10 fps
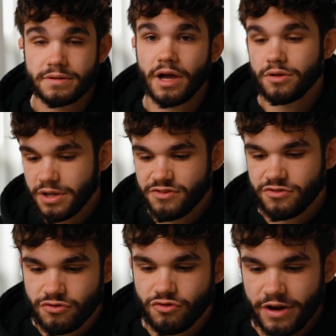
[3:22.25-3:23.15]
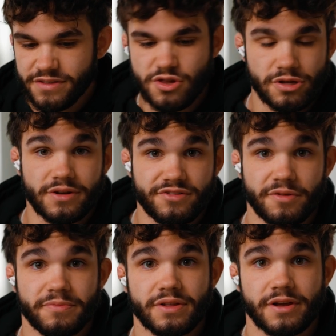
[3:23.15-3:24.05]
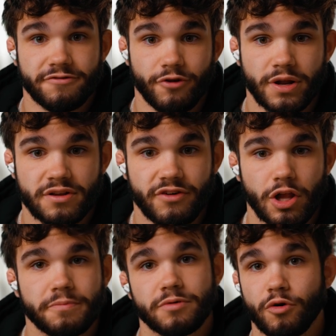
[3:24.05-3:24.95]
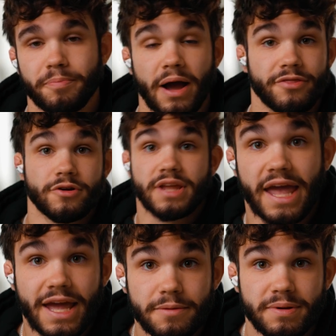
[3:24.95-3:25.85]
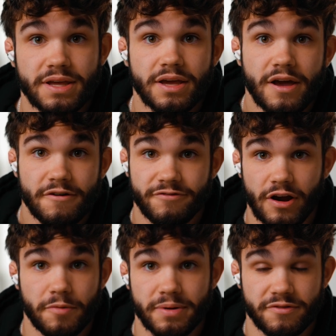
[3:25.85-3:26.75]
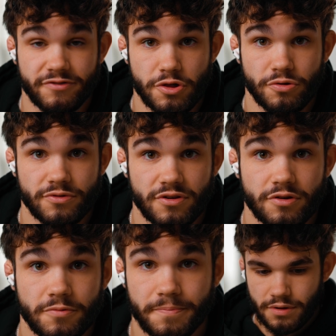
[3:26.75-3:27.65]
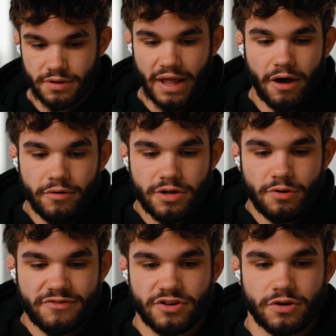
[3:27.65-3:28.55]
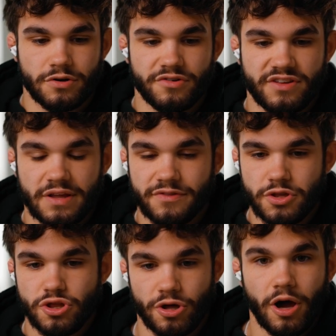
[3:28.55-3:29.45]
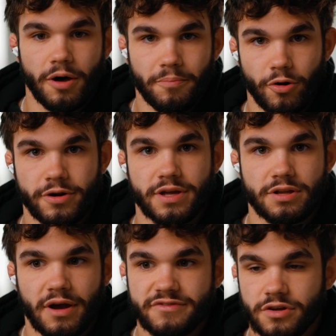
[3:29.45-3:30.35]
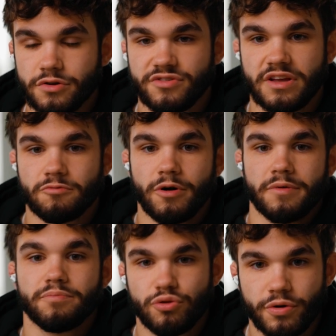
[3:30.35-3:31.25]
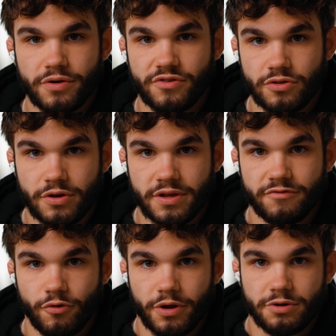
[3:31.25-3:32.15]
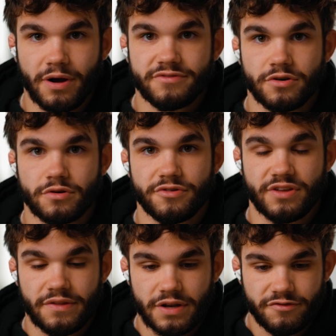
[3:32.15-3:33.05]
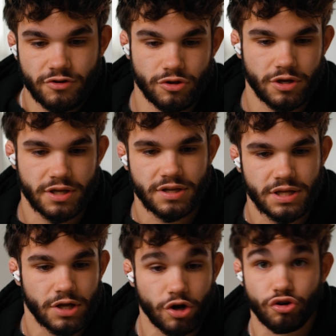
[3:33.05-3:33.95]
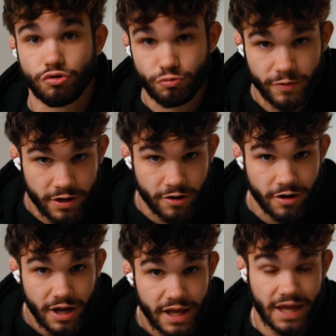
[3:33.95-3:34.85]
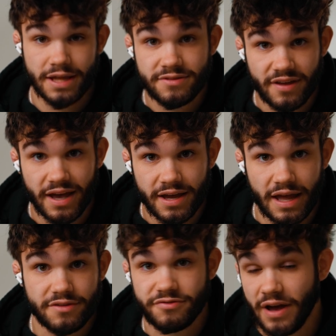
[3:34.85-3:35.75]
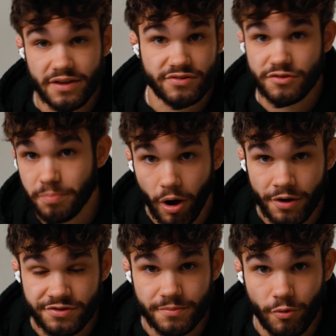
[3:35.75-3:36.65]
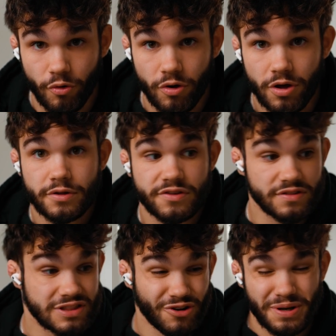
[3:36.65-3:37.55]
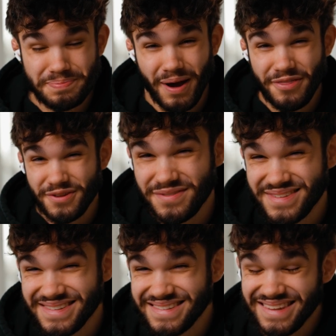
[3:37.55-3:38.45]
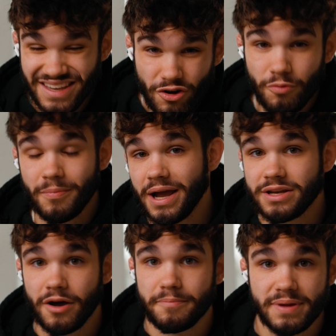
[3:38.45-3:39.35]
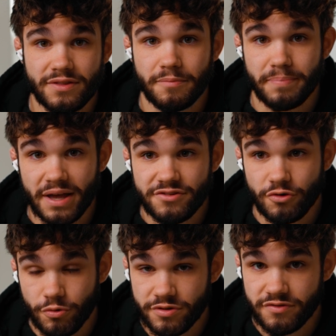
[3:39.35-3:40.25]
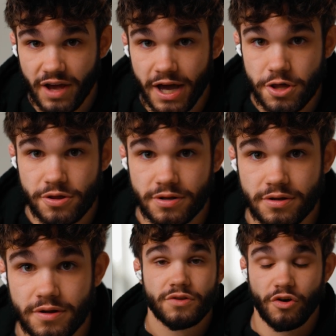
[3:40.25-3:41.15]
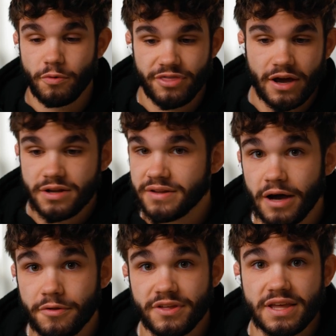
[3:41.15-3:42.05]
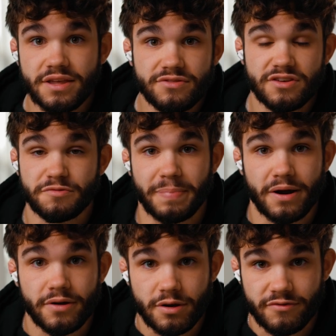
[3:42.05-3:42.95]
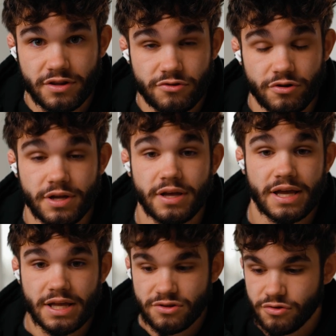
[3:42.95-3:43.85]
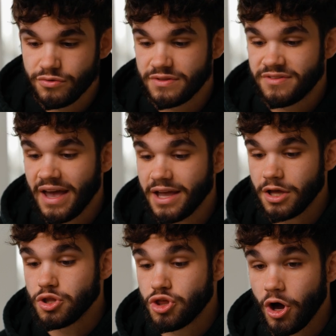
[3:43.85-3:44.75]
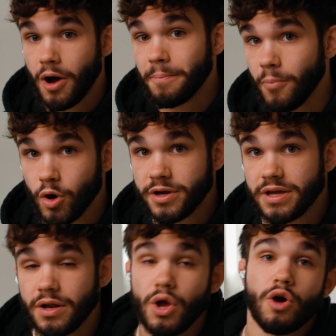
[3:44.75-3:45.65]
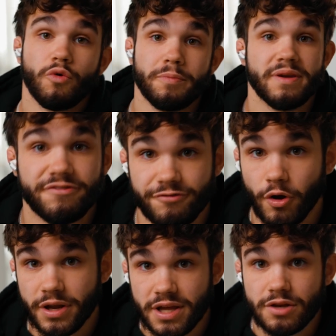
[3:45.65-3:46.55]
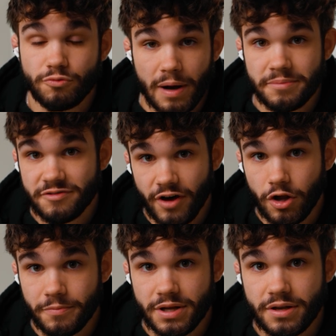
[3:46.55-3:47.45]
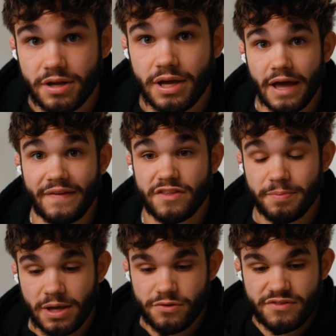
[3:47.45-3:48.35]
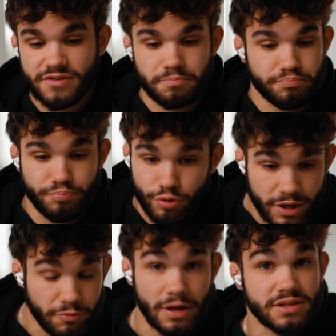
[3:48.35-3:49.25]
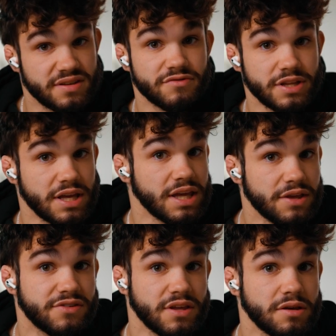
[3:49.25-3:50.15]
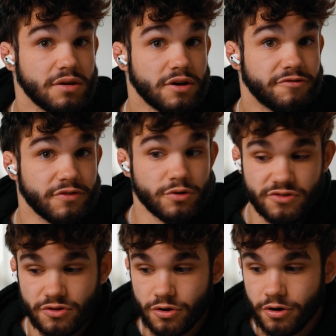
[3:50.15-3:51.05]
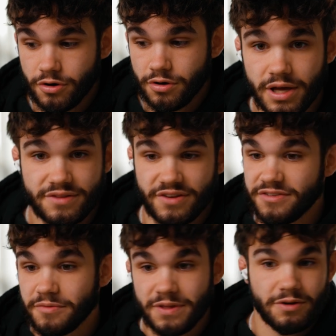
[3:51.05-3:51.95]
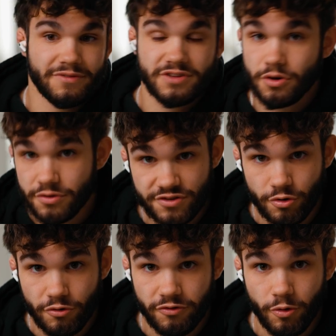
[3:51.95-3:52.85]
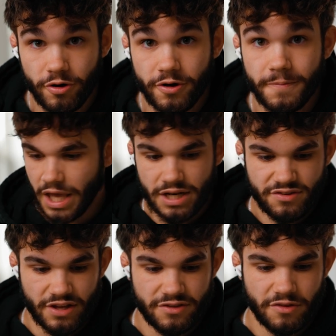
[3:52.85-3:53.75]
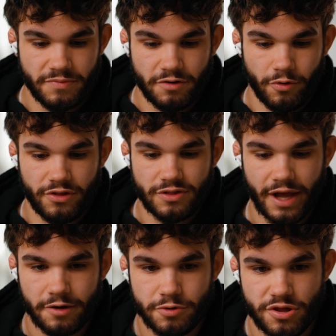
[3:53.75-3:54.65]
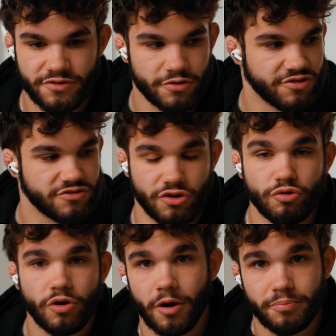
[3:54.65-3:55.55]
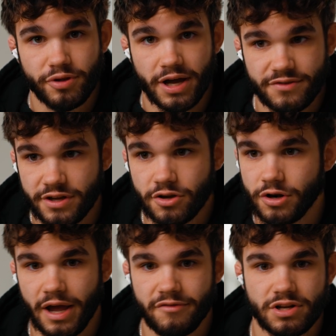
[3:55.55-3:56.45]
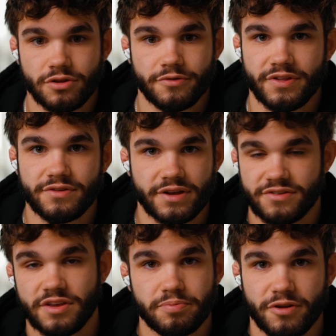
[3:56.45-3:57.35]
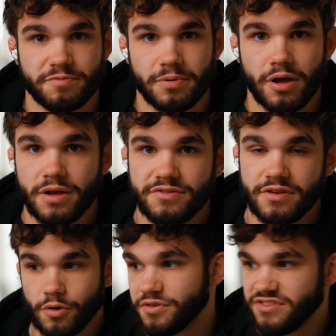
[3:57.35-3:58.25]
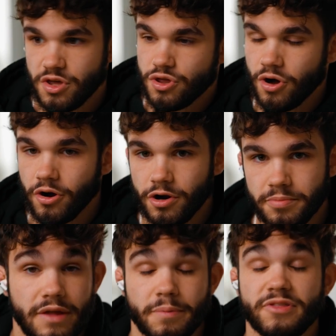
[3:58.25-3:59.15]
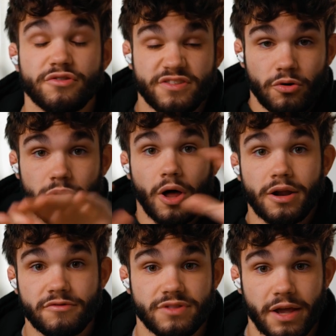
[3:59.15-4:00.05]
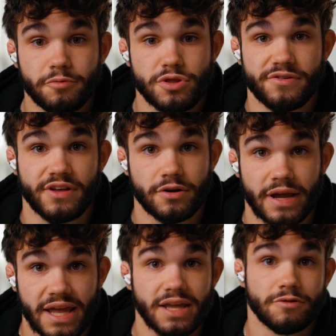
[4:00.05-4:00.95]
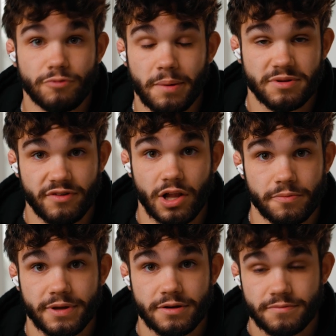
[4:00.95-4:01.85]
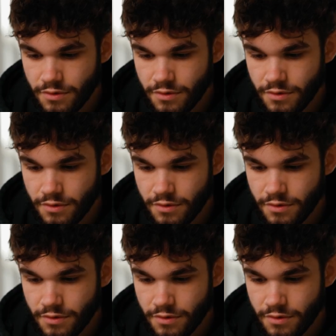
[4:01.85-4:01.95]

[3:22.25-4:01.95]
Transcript: Now, let's transition to something like front-end development, where Python can be very beneficial too. Now you have to understand the job market. You have to understand what employers are looking for, and you have to understand that if you're looking to get a career in tech as fast as possible, learning Python still might not be the best course of action. So without a doubt, the easiest barrier of entry into the tech job market would be front-end web development. And that's because it's a pretty relatively easy field to learn. It's not something you have to go to school for. And it's not something where the languages are too complex. Like, you're not having to learn things like C++ or C#, but there's still a lot of languages that are in web development.